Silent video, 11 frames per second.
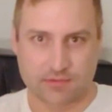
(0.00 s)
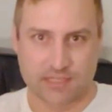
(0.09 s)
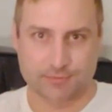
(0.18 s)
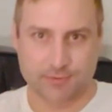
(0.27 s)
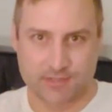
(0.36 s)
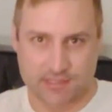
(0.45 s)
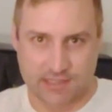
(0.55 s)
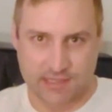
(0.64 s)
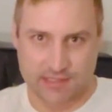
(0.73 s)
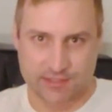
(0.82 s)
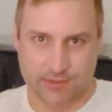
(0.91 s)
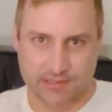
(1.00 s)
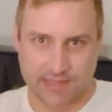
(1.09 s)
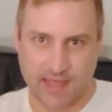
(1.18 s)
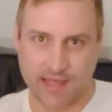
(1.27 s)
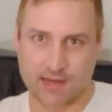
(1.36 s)
this person can do it
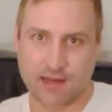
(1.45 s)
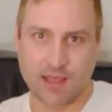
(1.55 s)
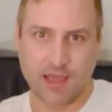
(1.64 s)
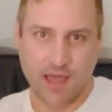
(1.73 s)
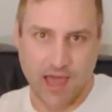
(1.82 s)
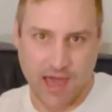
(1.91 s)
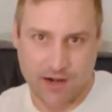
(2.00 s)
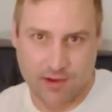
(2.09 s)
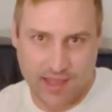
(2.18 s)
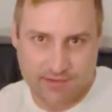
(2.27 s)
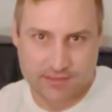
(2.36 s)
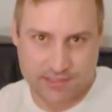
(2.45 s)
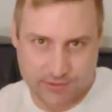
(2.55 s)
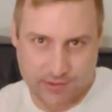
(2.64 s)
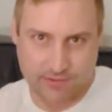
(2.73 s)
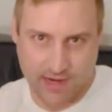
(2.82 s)
then. I don't have to
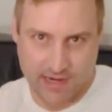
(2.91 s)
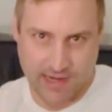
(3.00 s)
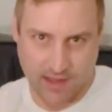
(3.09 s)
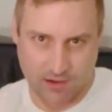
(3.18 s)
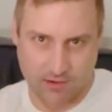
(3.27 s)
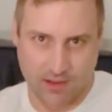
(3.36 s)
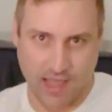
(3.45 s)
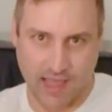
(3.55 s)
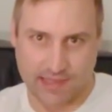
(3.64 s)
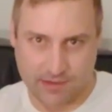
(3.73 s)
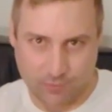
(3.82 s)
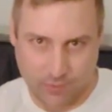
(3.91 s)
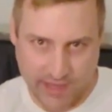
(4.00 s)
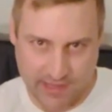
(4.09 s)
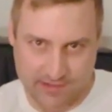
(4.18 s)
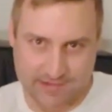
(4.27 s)
do it right now. I can
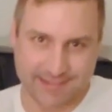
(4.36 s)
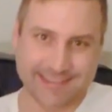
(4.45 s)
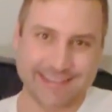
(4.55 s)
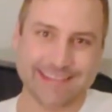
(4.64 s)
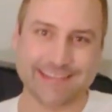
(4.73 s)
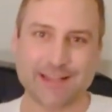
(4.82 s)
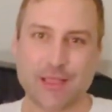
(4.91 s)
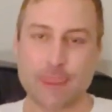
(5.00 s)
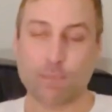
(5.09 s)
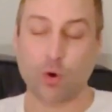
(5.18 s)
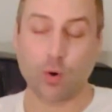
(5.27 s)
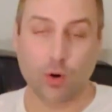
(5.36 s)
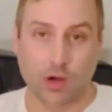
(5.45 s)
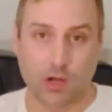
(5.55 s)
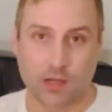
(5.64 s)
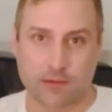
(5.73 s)
wait.
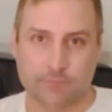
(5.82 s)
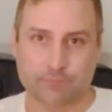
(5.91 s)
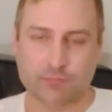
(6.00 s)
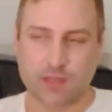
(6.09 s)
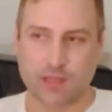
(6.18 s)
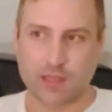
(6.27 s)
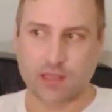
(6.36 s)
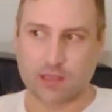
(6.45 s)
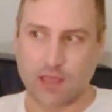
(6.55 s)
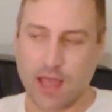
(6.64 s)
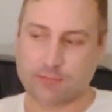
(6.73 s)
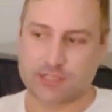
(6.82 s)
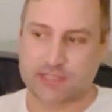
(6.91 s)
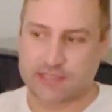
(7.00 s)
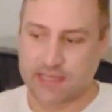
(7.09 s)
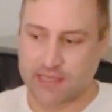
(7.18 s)
Or I'm
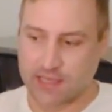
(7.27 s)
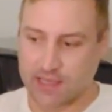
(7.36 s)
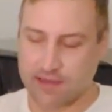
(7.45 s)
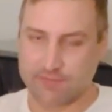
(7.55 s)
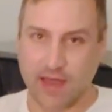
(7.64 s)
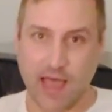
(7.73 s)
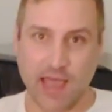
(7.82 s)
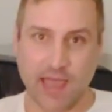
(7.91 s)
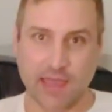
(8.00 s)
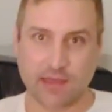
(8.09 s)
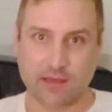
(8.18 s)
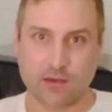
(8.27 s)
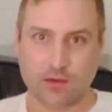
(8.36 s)
just thinking, if I